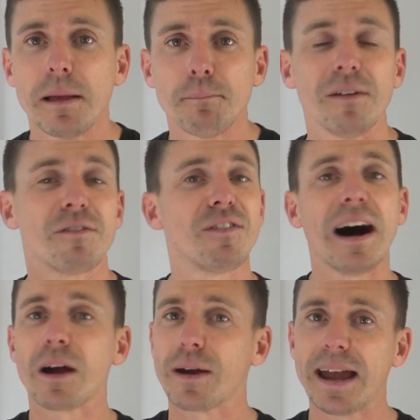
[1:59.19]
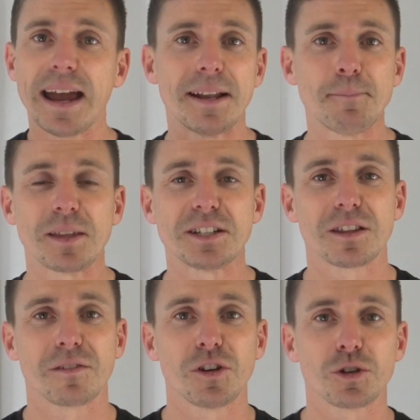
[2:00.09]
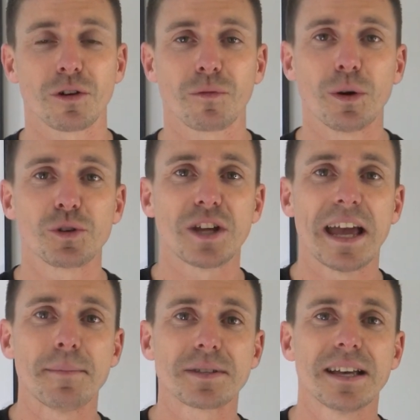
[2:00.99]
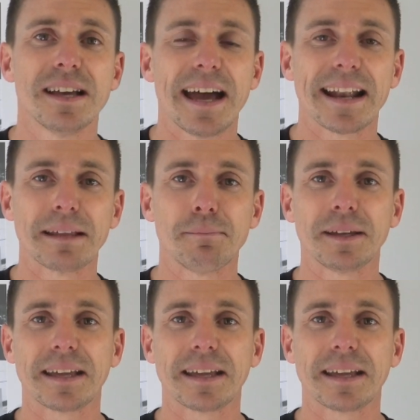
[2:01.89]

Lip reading: but far ahead into the future of world champs and Olympic